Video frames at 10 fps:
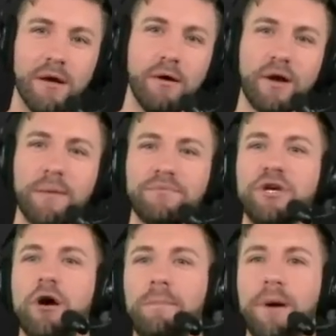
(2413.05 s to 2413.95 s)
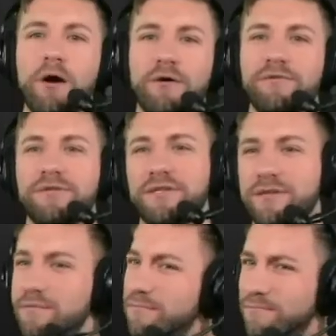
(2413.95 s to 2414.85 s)
What up, Joe
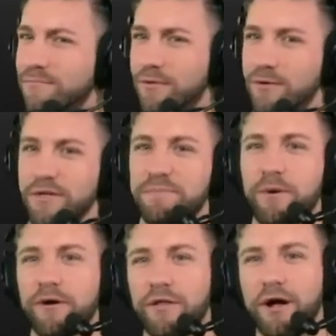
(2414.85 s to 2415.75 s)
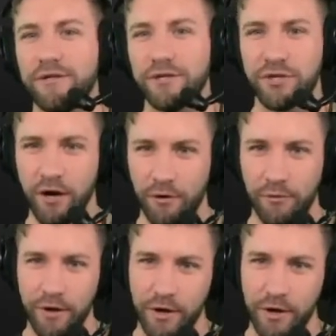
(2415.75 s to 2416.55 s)
Burns? What's burning on you, Joe?